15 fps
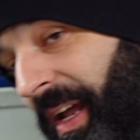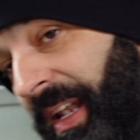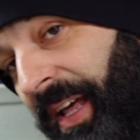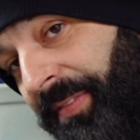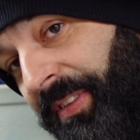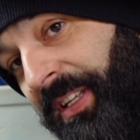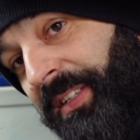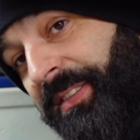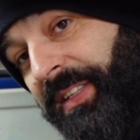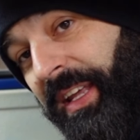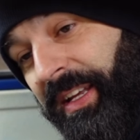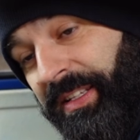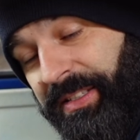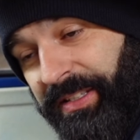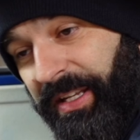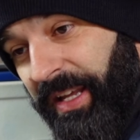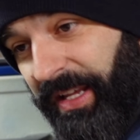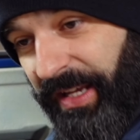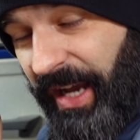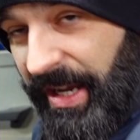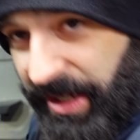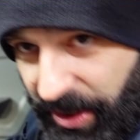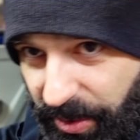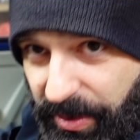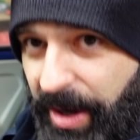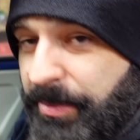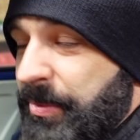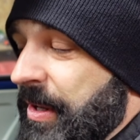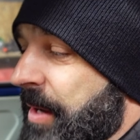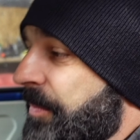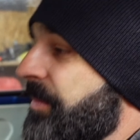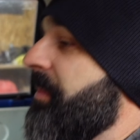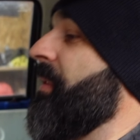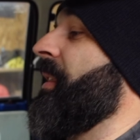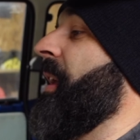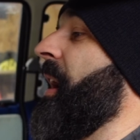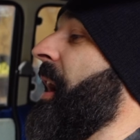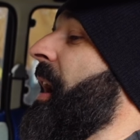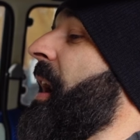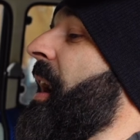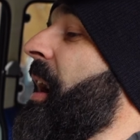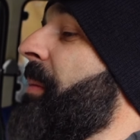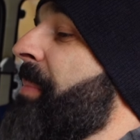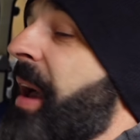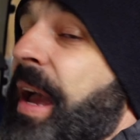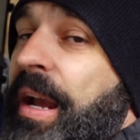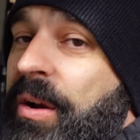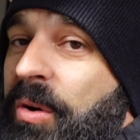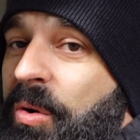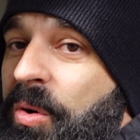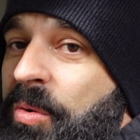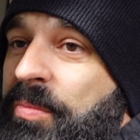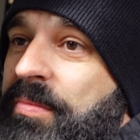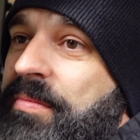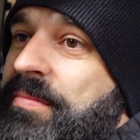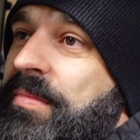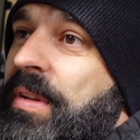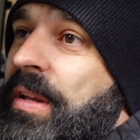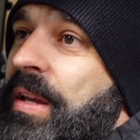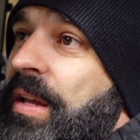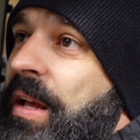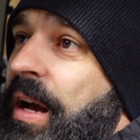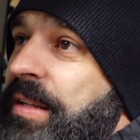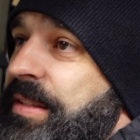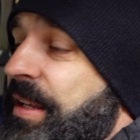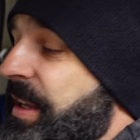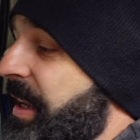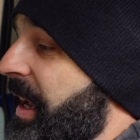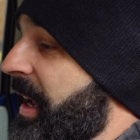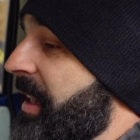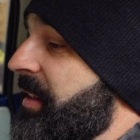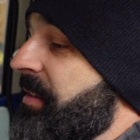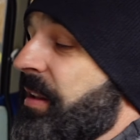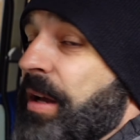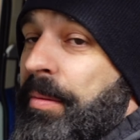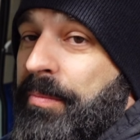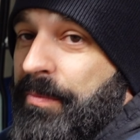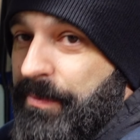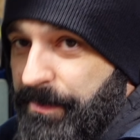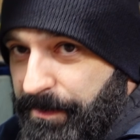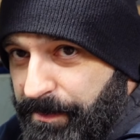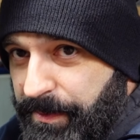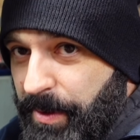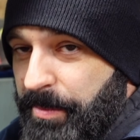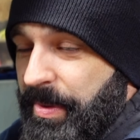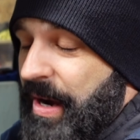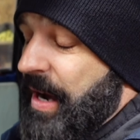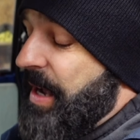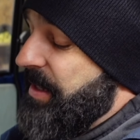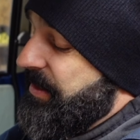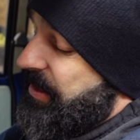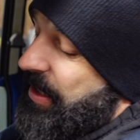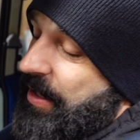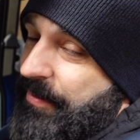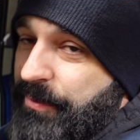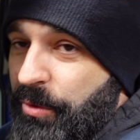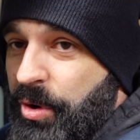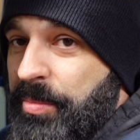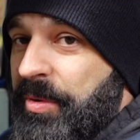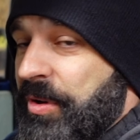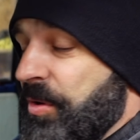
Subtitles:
I love these things? I grew up with them. Back home, as a kid, I'm from Bosnia, former